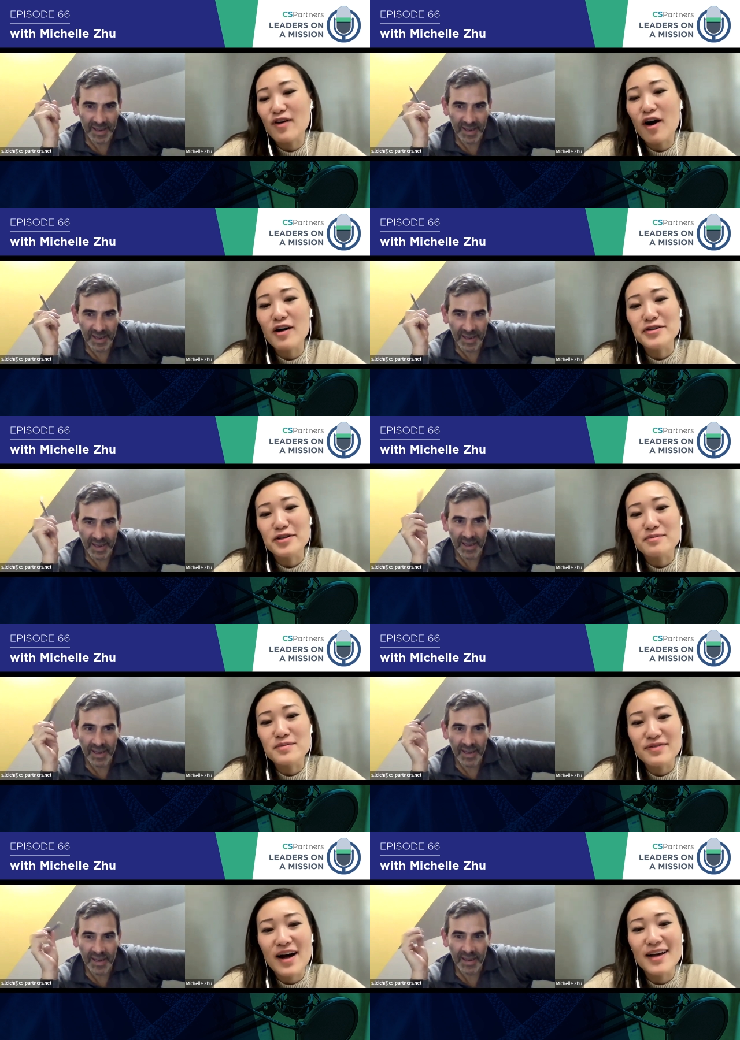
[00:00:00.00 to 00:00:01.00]
Speaker 1: far in
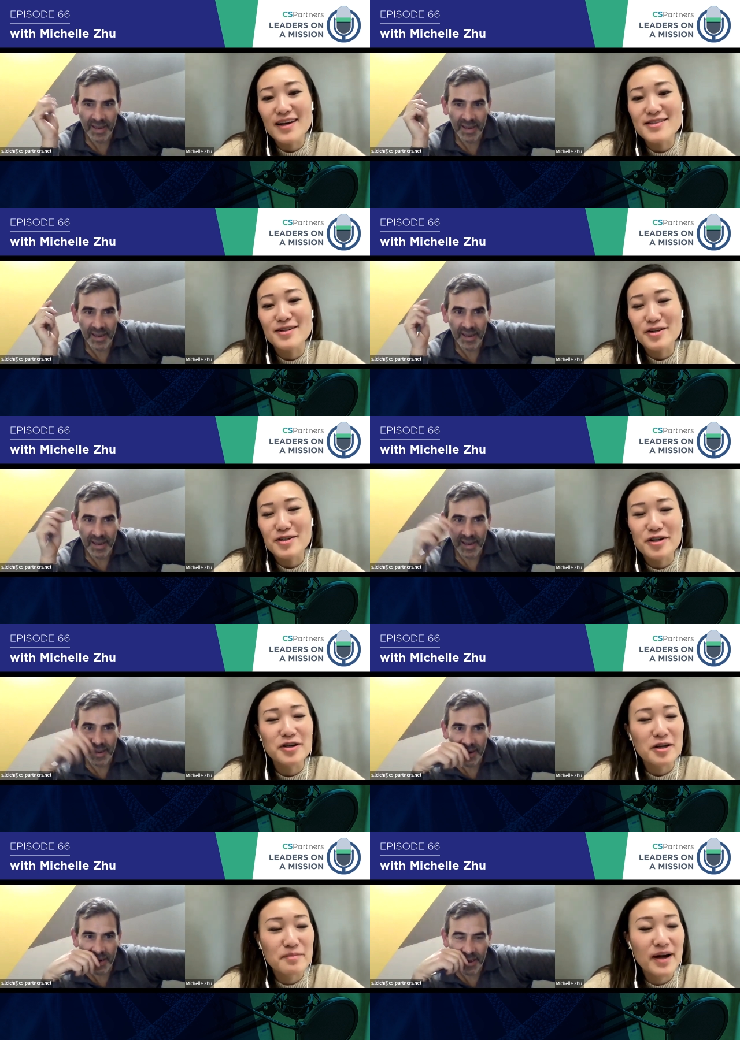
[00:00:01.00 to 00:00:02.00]
terms of highlights on our
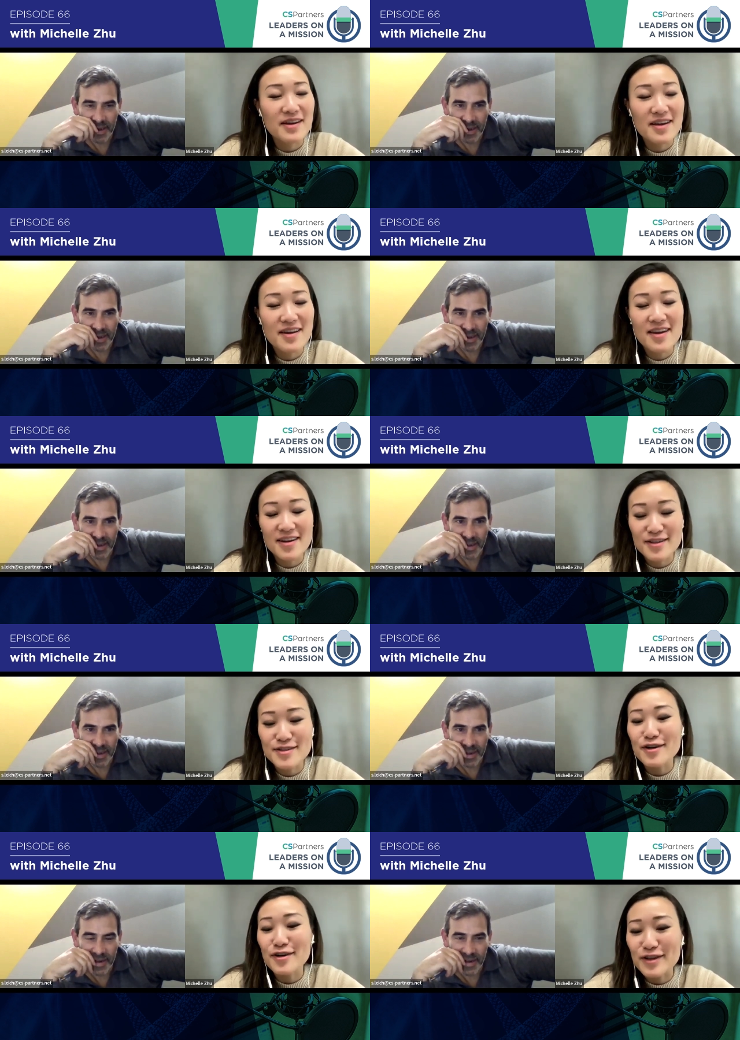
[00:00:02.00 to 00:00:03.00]
journey. But it, it has
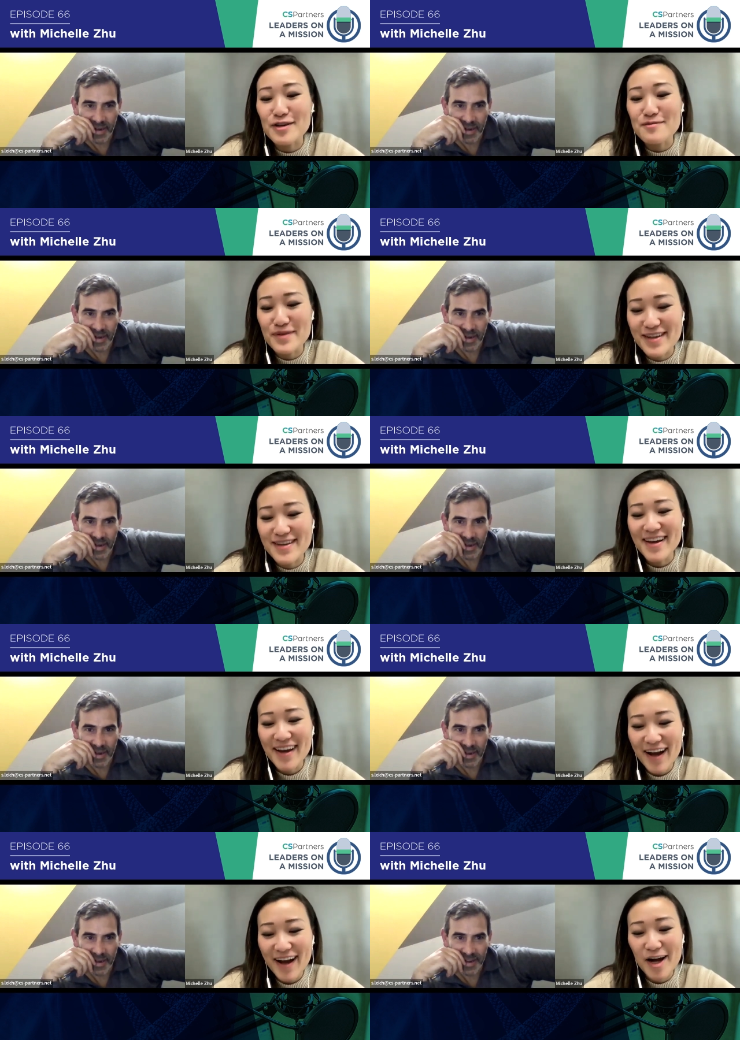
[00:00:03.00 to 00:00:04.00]
certainly been
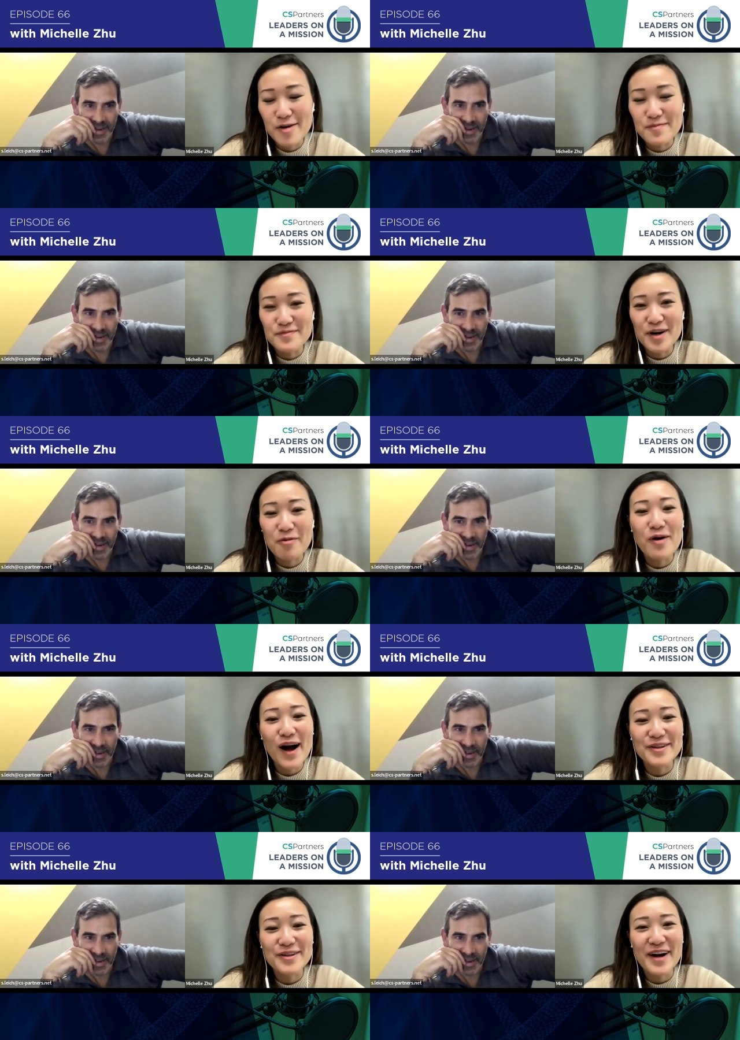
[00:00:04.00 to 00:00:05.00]
um, a
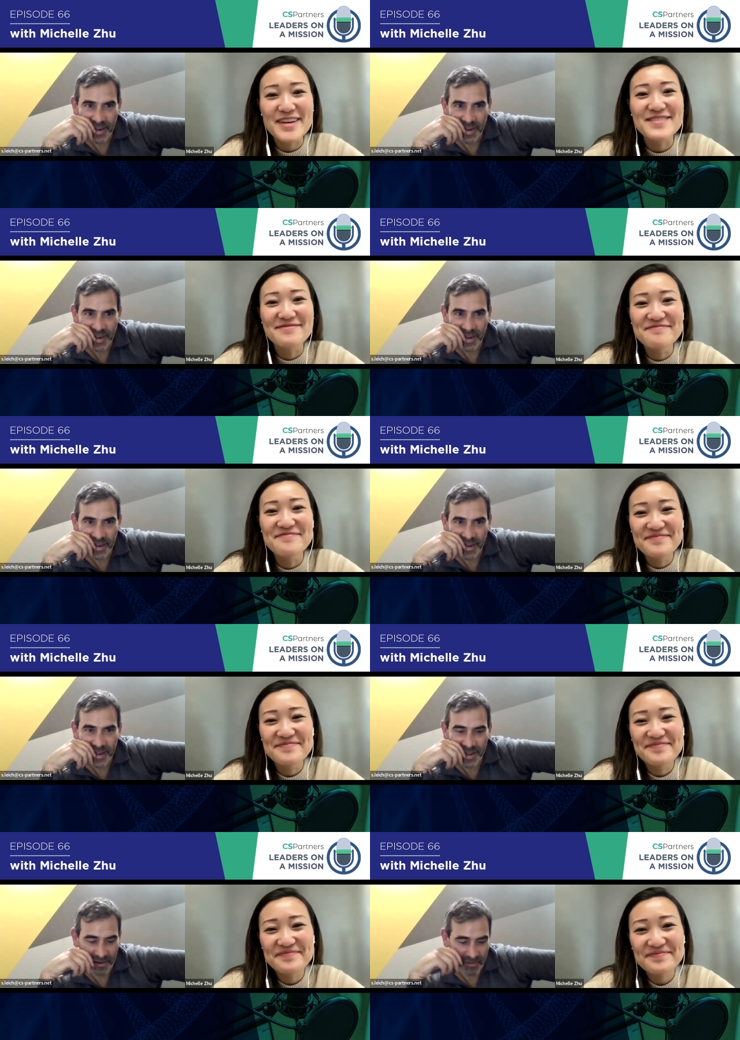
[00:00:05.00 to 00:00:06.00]
wild ride.
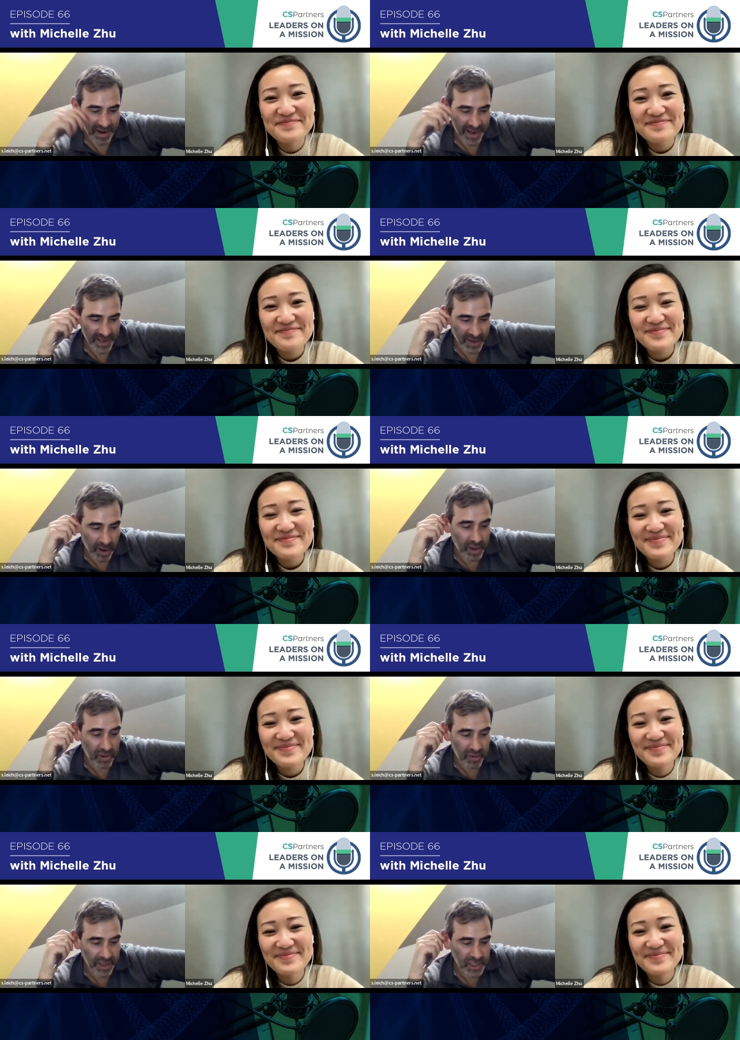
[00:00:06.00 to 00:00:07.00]
Speaker 2: Great, man!
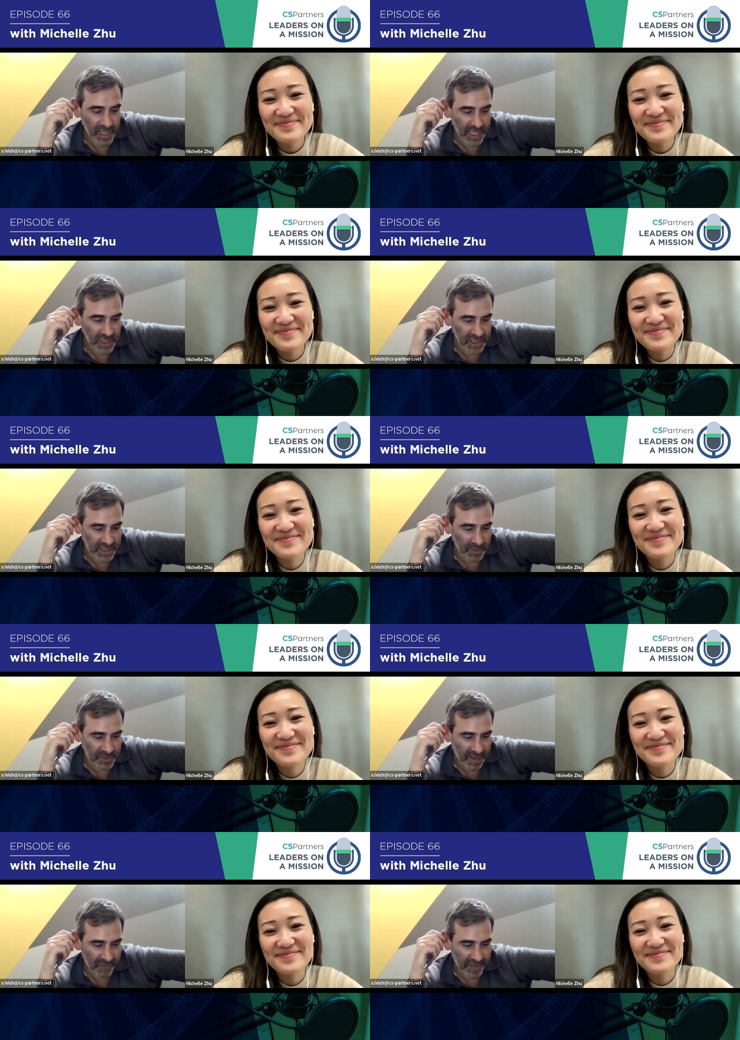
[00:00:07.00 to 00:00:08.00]
Congratulations. I
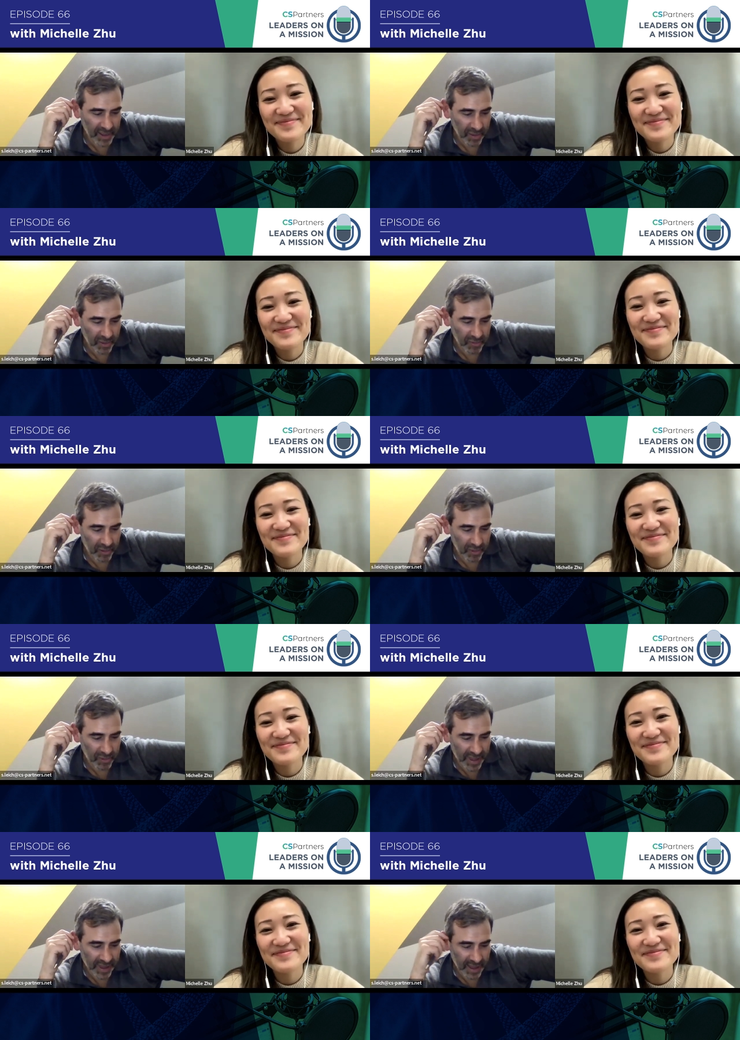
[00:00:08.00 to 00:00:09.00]
was having a look through
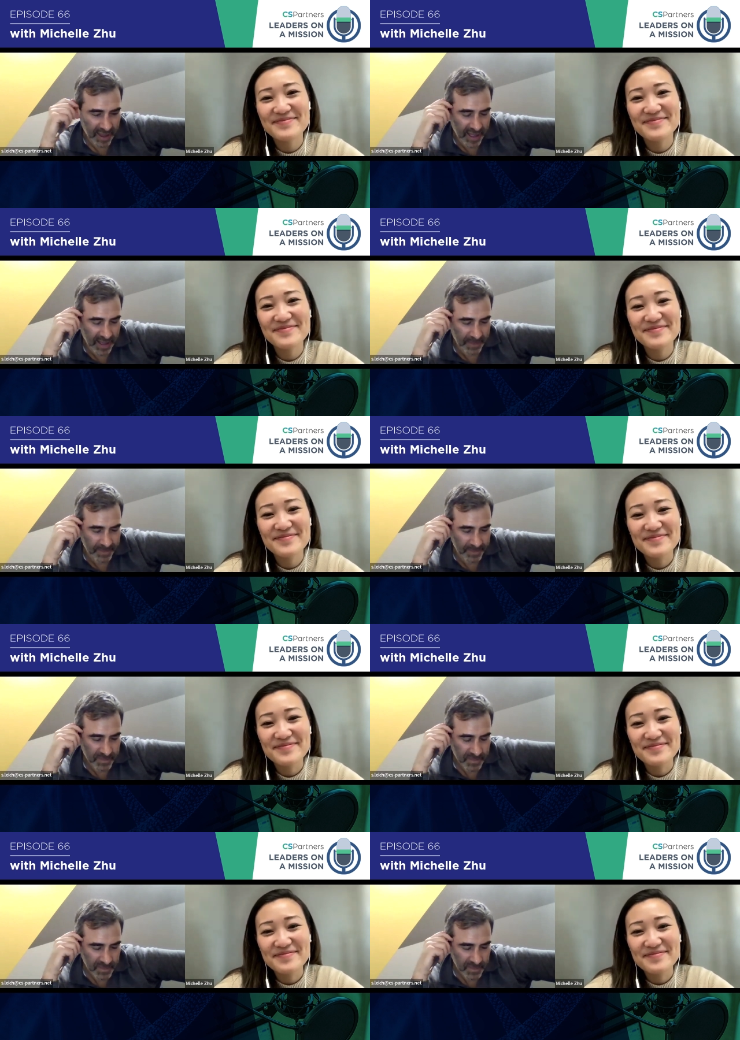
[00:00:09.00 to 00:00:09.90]
the um,